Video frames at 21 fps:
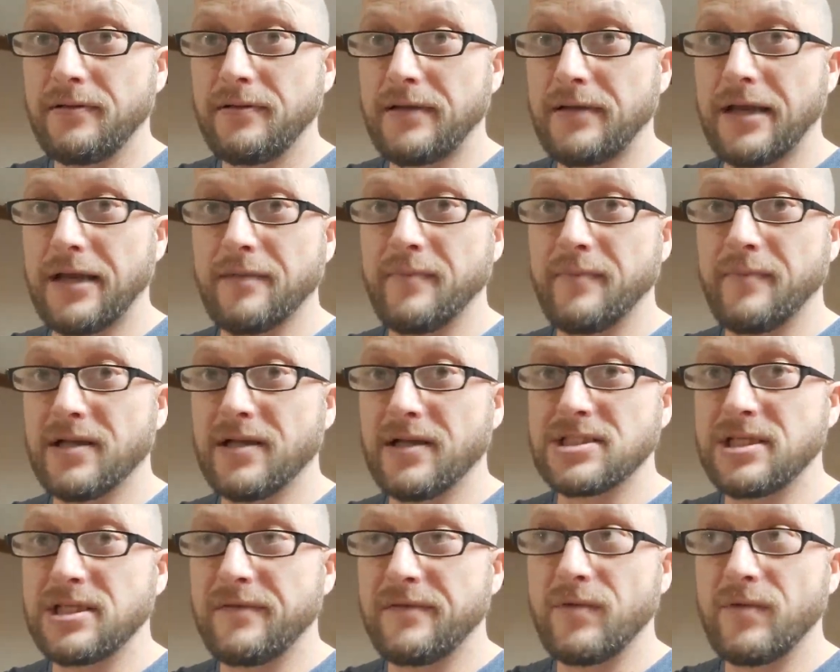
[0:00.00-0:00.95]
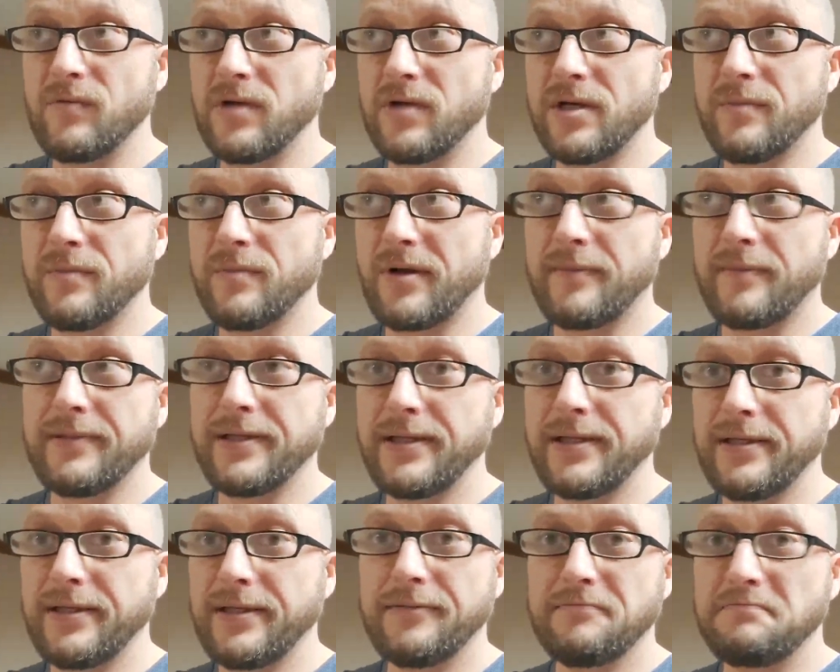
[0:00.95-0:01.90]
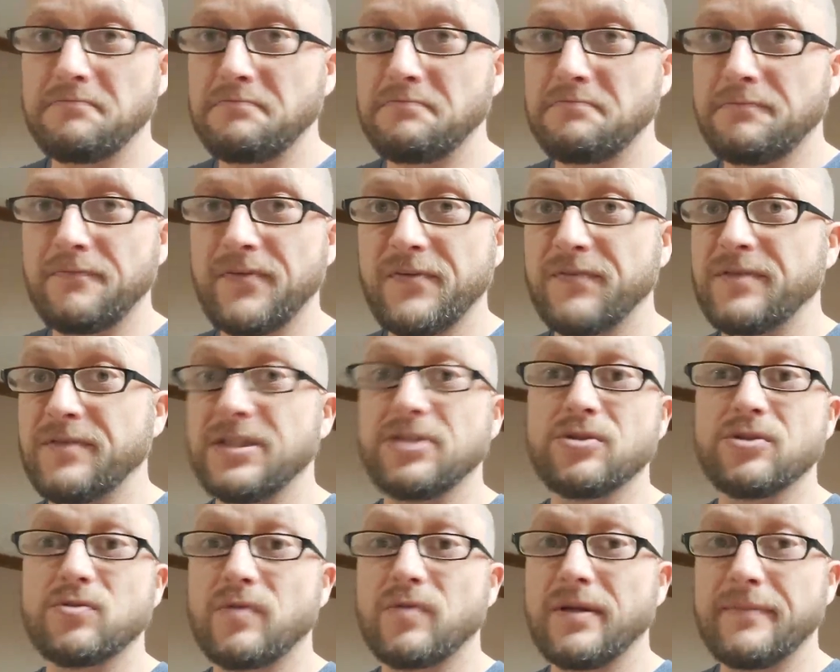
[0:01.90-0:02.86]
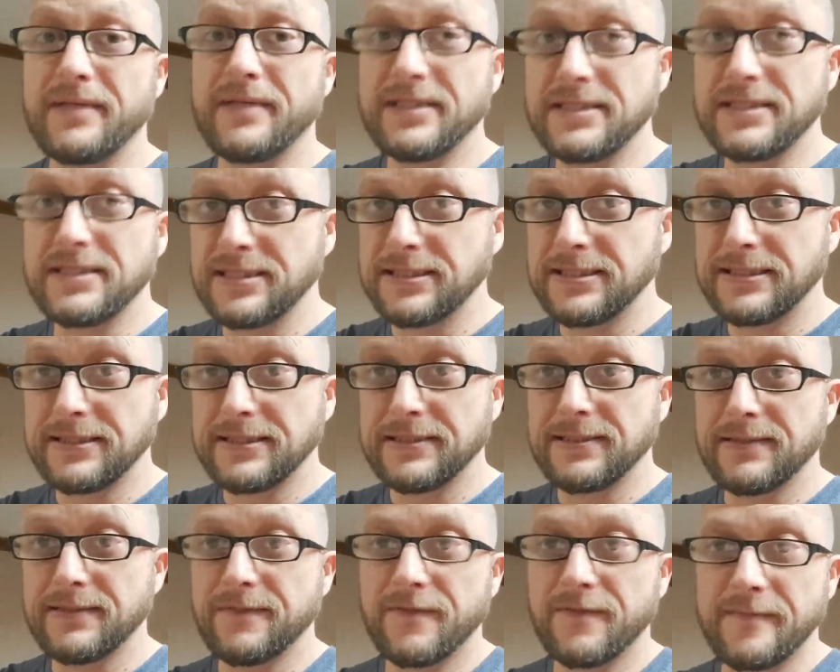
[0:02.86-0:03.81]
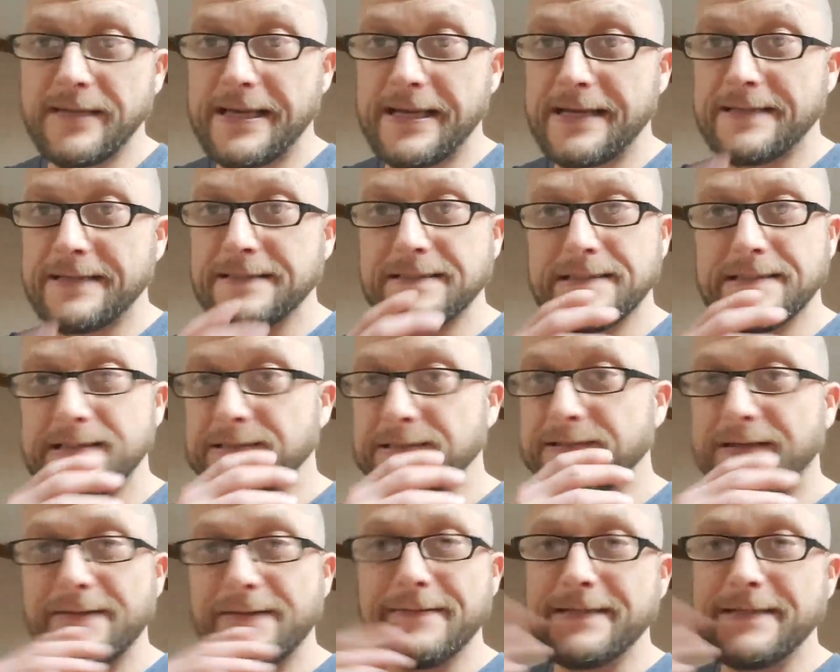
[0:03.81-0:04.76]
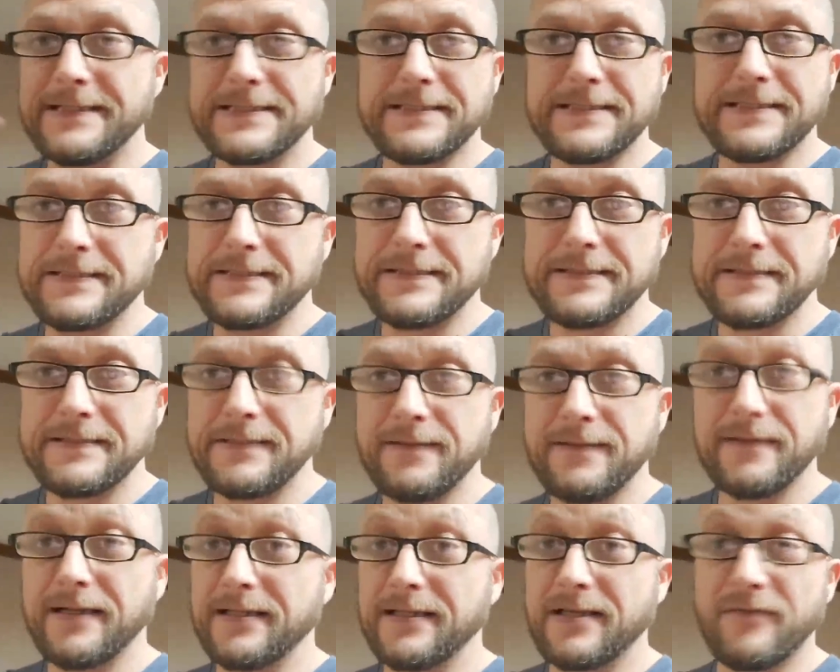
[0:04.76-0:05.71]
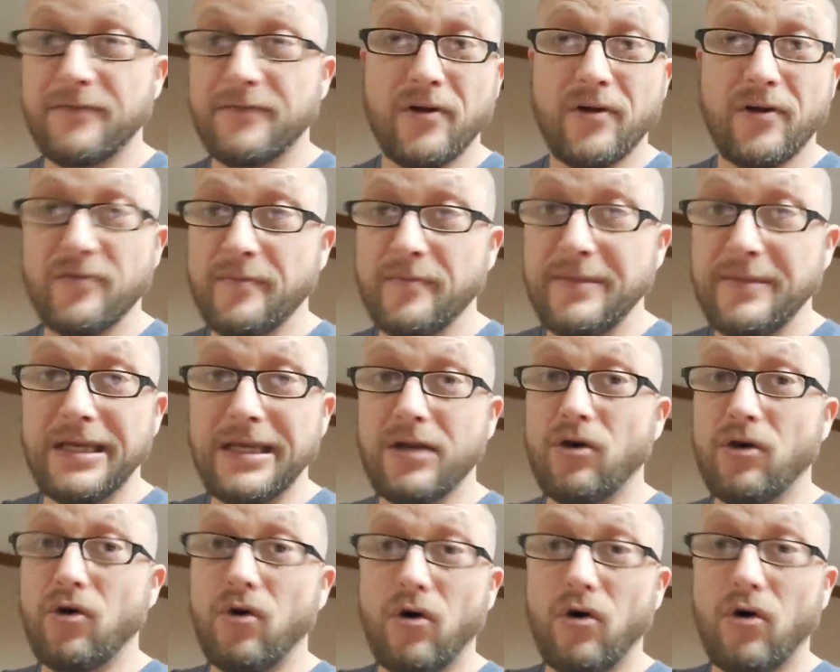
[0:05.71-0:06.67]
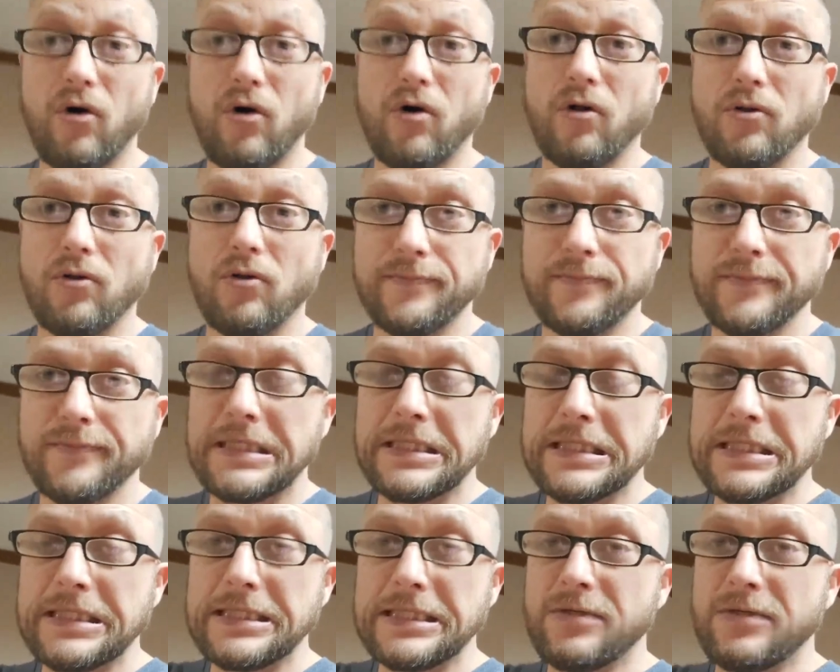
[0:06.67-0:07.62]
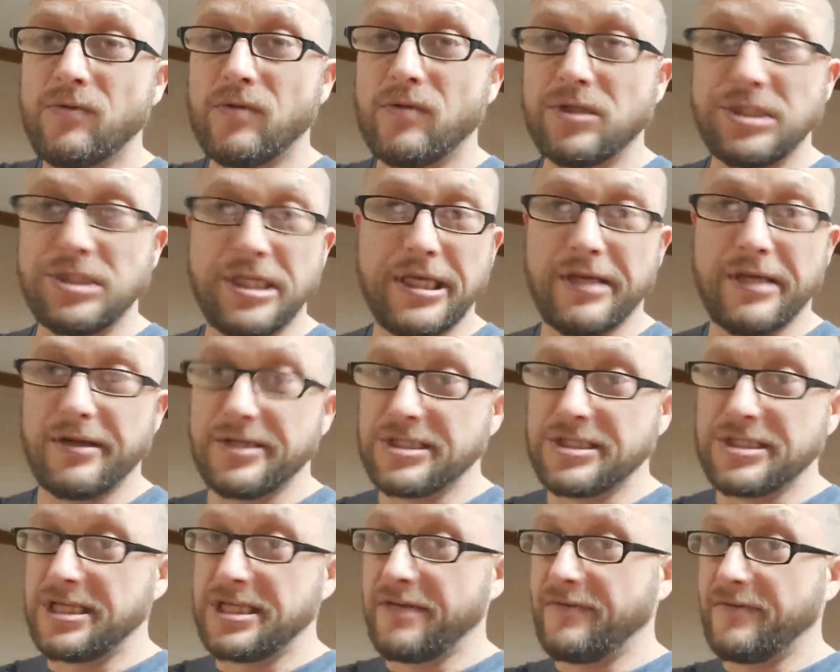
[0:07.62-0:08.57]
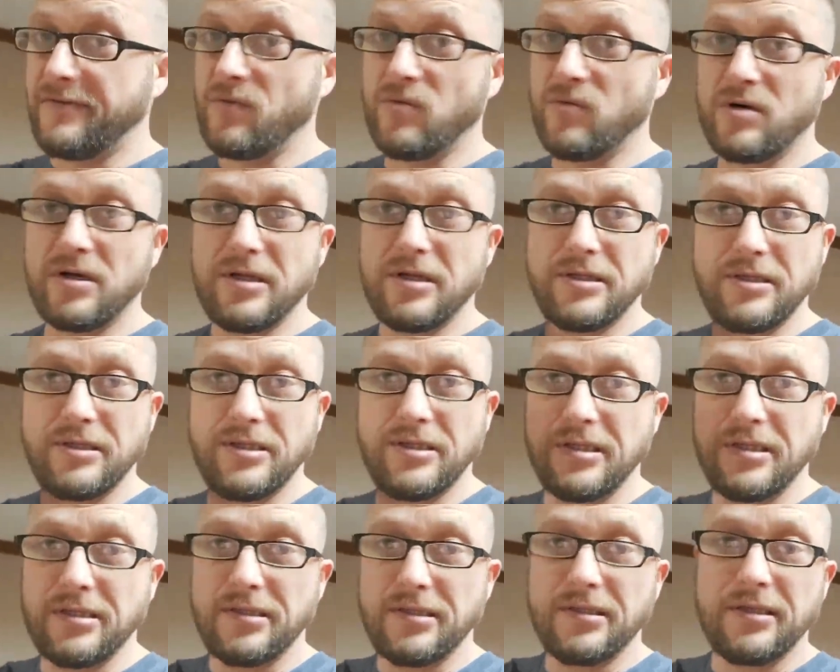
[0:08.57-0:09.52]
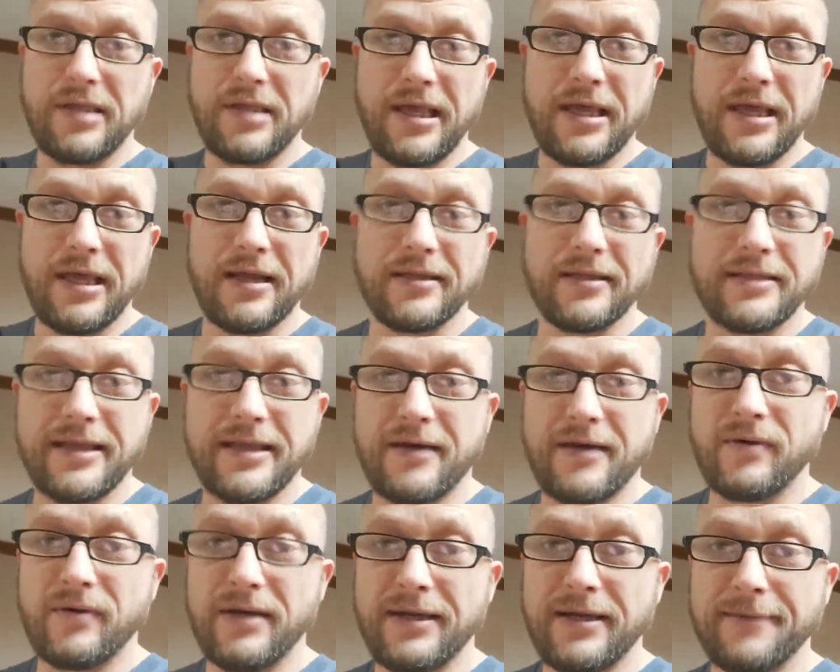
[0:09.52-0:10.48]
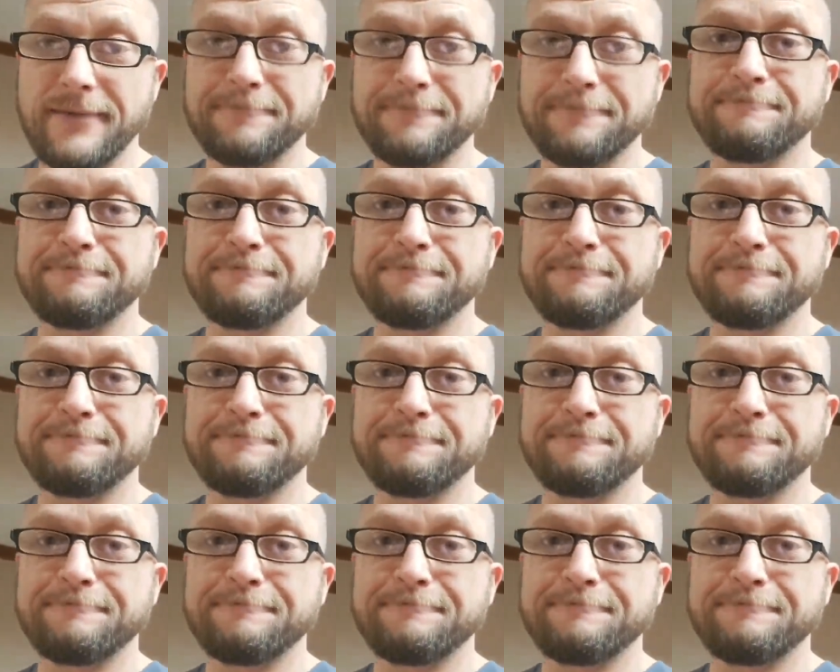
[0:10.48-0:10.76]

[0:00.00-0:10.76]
I can be on 71 in probably 15 to 20 minutes from the house. So, I mean, you're not that far from me at all. Once you get onto 71, you head out that way.